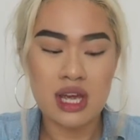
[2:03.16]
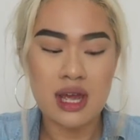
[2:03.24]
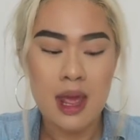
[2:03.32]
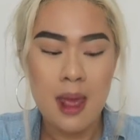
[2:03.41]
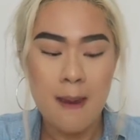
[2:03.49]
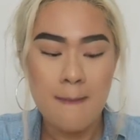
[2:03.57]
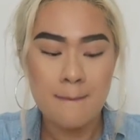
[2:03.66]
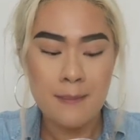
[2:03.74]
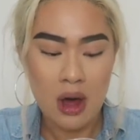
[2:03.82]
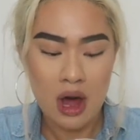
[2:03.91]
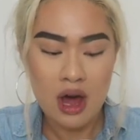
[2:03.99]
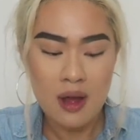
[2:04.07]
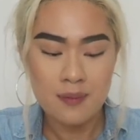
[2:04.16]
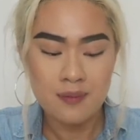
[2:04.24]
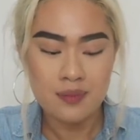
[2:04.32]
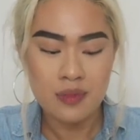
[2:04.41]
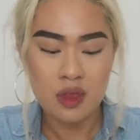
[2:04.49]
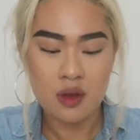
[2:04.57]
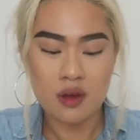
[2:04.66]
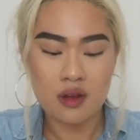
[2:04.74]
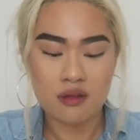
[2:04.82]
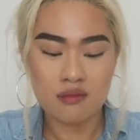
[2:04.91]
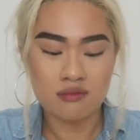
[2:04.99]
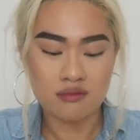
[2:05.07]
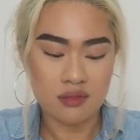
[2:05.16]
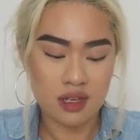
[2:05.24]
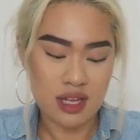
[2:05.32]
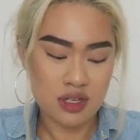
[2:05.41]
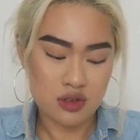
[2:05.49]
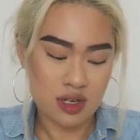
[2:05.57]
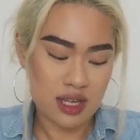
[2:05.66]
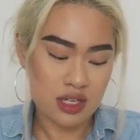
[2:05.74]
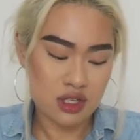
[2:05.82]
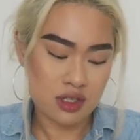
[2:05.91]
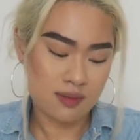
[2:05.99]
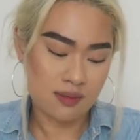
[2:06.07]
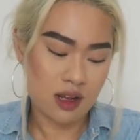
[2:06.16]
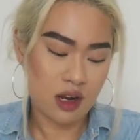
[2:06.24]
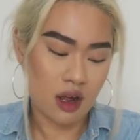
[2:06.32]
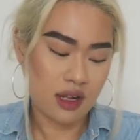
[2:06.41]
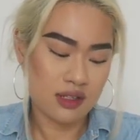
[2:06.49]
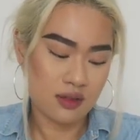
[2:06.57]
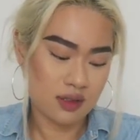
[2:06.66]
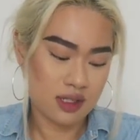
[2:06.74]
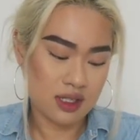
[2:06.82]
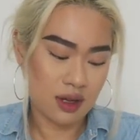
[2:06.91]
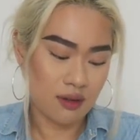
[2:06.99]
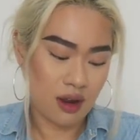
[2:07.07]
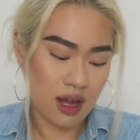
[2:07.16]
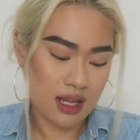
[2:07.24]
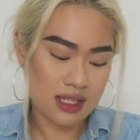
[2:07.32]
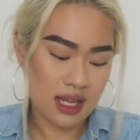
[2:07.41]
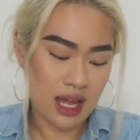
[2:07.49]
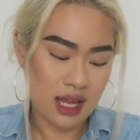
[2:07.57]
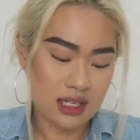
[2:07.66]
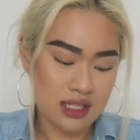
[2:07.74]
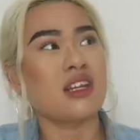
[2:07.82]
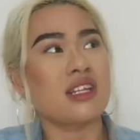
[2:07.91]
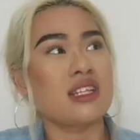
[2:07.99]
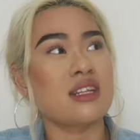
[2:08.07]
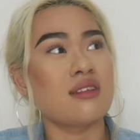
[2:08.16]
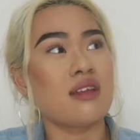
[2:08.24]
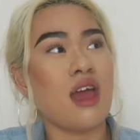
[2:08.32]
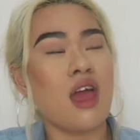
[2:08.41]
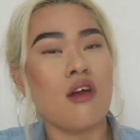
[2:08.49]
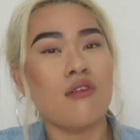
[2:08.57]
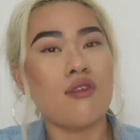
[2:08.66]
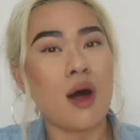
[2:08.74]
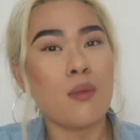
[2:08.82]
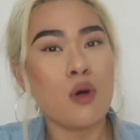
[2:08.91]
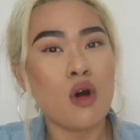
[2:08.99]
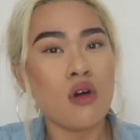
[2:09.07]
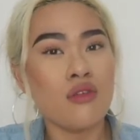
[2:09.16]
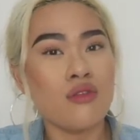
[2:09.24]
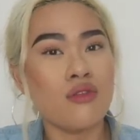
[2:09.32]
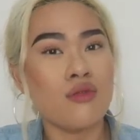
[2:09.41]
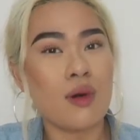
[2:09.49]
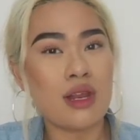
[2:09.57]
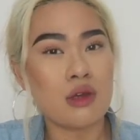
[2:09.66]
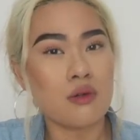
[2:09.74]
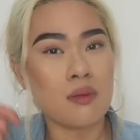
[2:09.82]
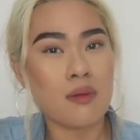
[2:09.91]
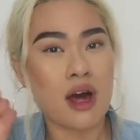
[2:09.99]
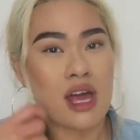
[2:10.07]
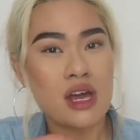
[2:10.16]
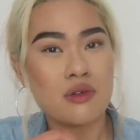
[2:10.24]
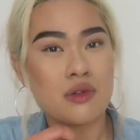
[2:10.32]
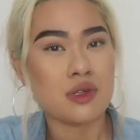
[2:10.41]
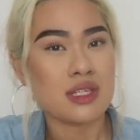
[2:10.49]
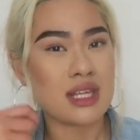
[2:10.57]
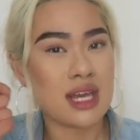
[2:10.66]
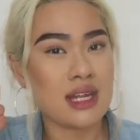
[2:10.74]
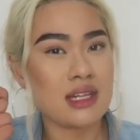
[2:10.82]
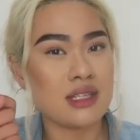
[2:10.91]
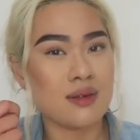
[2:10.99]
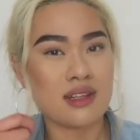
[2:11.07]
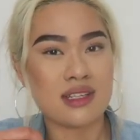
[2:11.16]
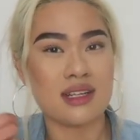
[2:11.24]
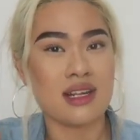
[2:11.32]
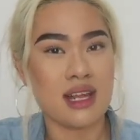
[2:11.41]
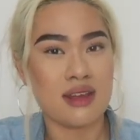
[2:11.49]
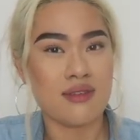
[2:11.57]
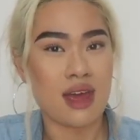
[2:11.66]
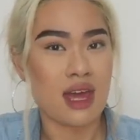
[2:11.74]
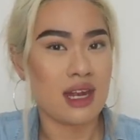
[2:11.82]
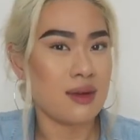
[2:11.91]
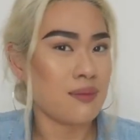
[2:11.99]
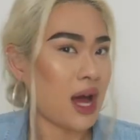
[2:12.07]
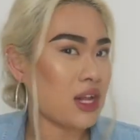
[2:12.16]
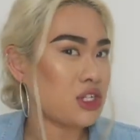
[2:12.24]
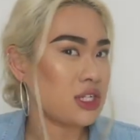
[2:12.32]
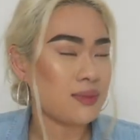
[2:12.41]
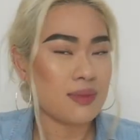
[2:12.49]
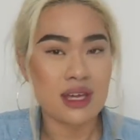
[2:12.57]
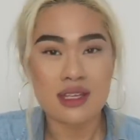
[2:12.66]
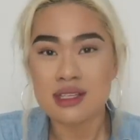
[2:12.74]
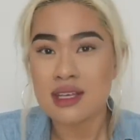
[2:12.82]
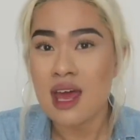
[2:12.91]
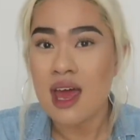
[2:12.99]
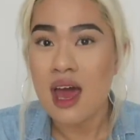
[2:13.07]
it, but literally it just glides on so nice and doesn't rub off when you apply it on your skin, so it doesn't leave any patchy bits.